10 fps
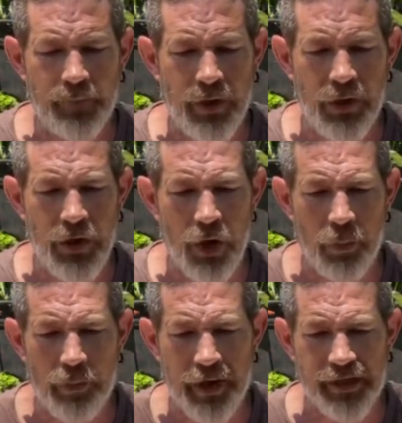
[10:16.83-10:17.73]
You know,
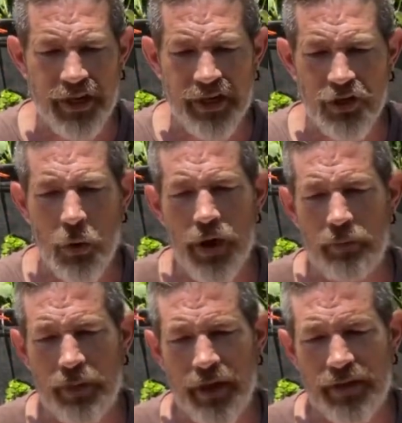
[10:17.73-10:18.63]
but it takes quite a
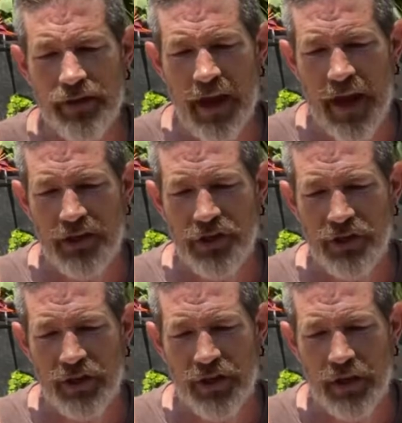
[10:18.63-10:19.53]
bit,
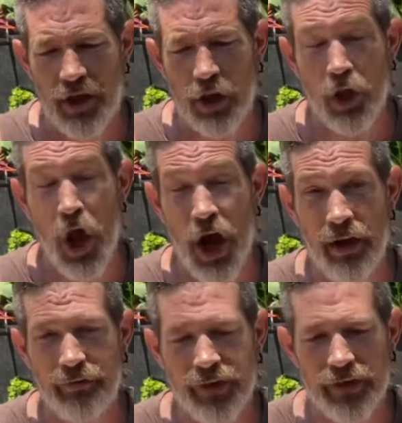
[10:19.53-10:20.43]
actually, a lot
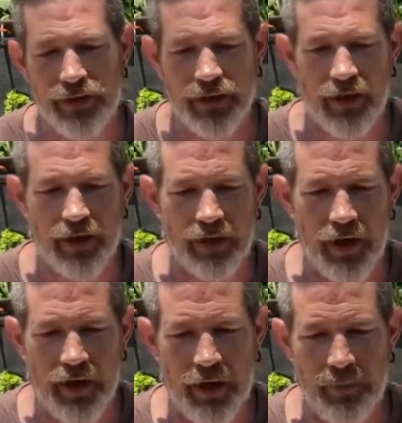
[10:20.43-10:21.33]
of it to
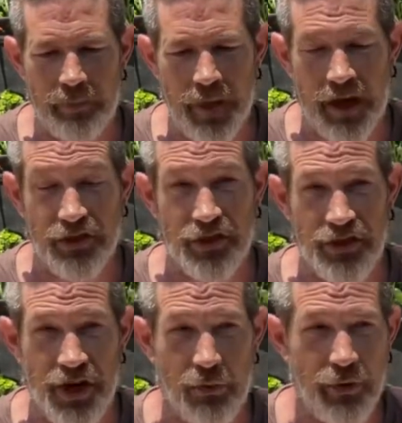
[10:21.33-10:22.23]
actually
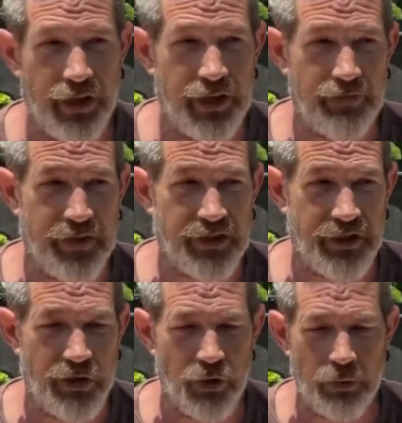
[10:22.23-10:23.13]
start really
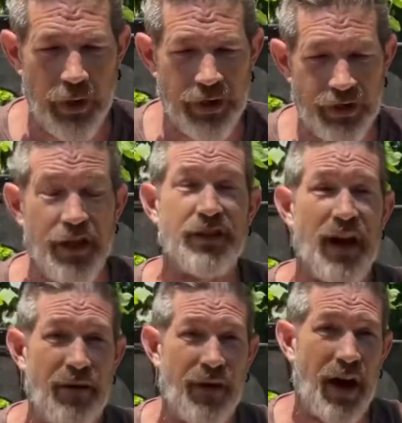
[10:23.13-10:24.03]
affecting you. But it does
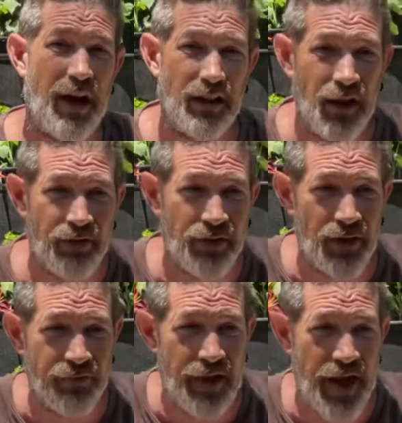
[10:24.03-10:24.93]
have a high level
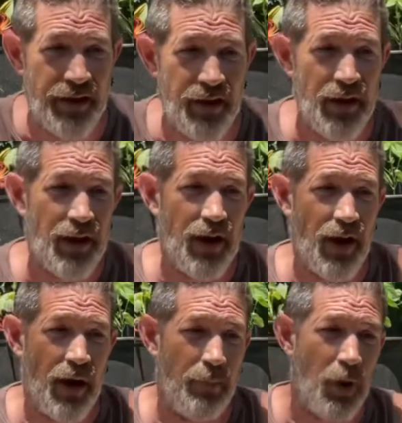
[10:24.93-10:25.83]
of that
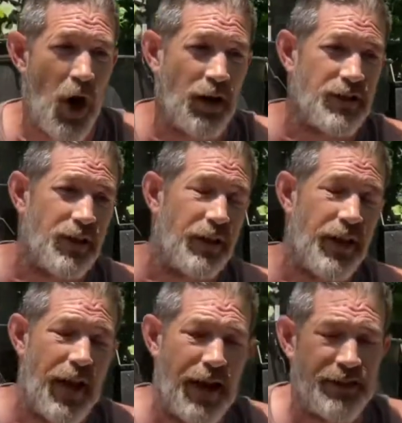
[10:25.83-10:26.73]
oxalic
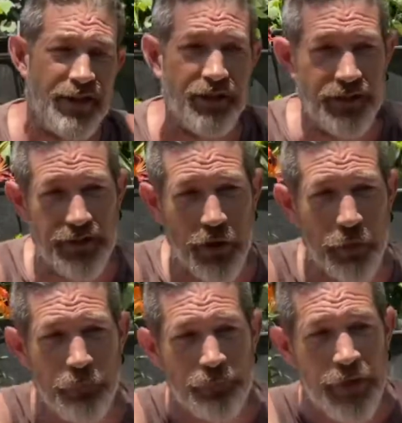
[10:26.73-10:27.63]
acid. So
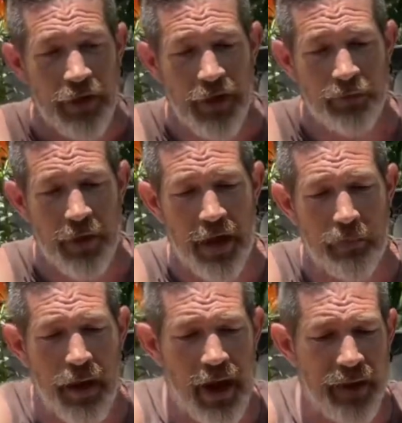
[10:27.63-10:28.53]
keep that in
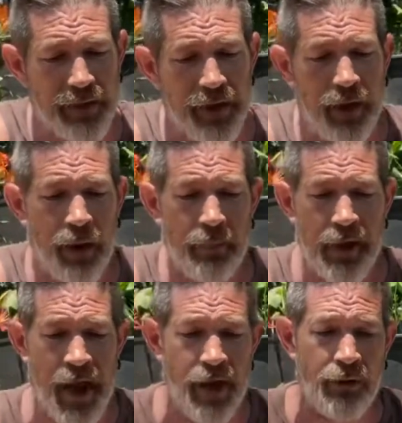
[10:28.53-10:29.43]
mind.
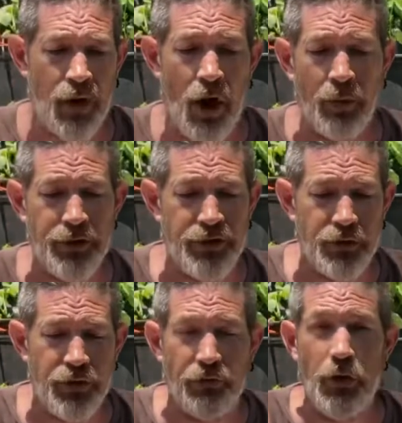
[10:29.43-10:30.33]
Again, always do
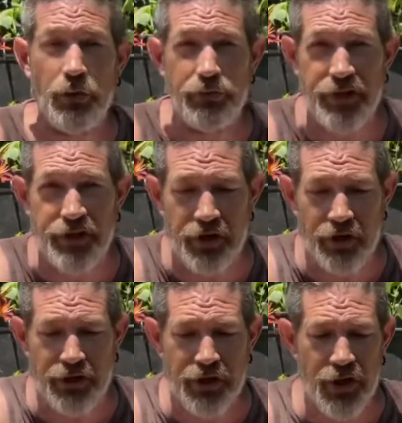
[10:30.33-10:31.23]
your own
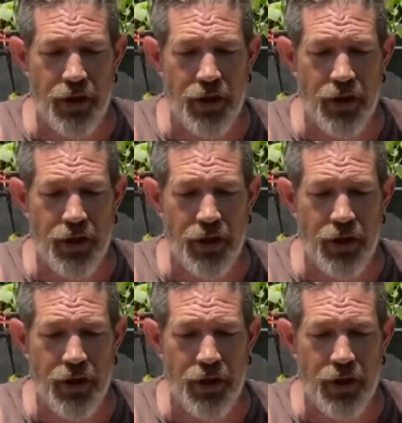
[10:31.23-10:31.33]
research